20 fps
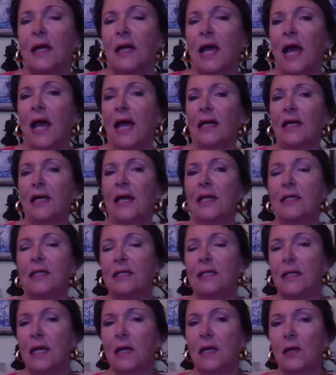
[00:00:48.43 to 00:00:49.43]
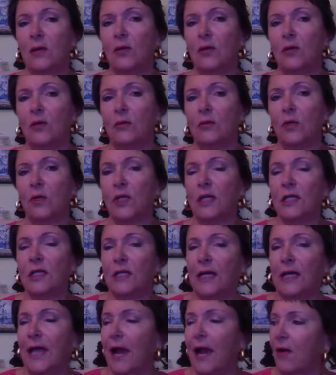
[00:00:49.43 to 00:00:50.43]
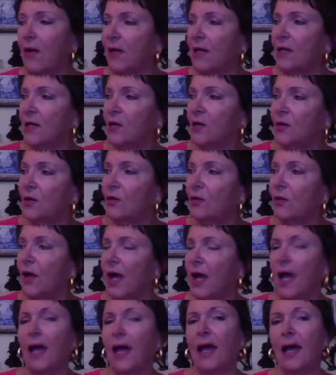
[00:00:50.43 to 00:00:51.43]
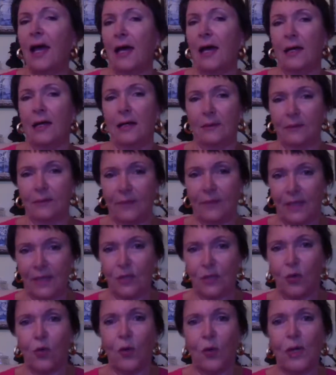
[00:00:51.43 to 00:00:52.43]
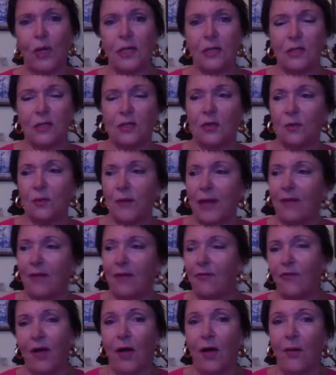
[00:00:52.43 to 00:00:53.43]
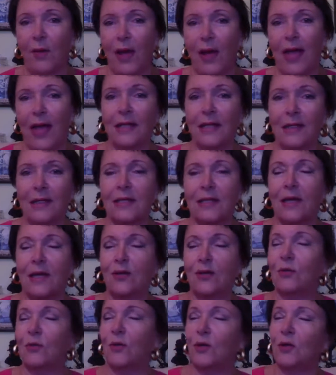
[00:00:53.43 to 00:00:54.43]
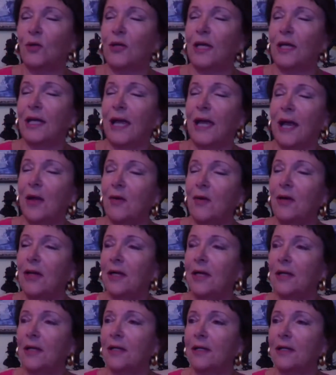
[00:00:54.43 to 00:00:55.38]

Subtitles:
I'd like to say good morning to Carolyn, who is always to my far right. Say good morning, Carolyn.